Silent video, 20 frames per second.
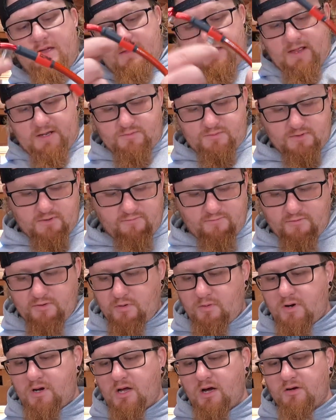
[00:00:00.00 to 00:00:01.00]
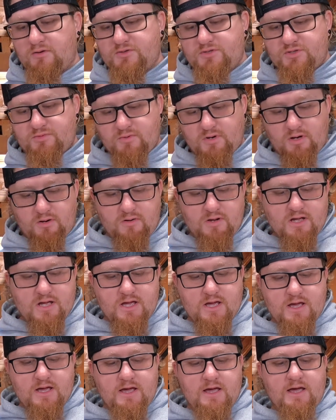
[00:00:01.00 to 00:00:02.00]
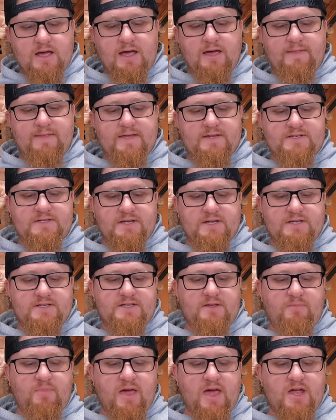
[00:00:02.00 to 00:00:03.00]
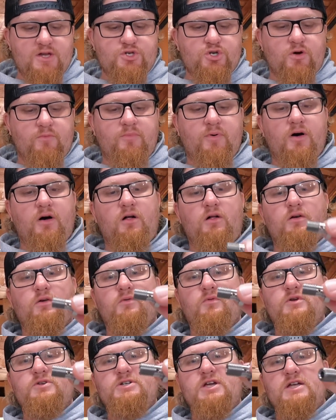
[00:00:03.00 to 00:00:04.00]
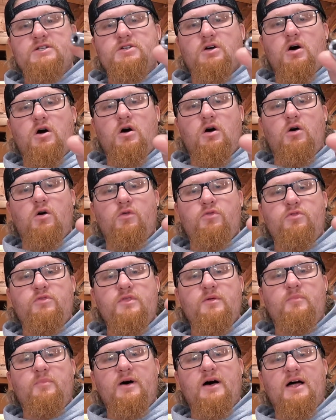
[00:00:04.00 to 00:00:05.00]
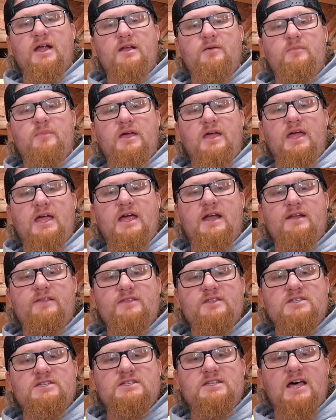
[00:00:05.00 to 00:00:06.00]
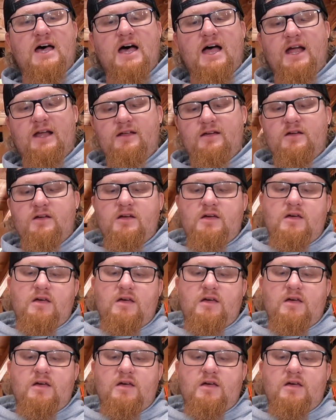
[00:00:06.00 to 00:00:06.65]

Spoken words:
That's where the fluid goes through. And this is the banjo bolt, which has a hole through the bottom and on the side.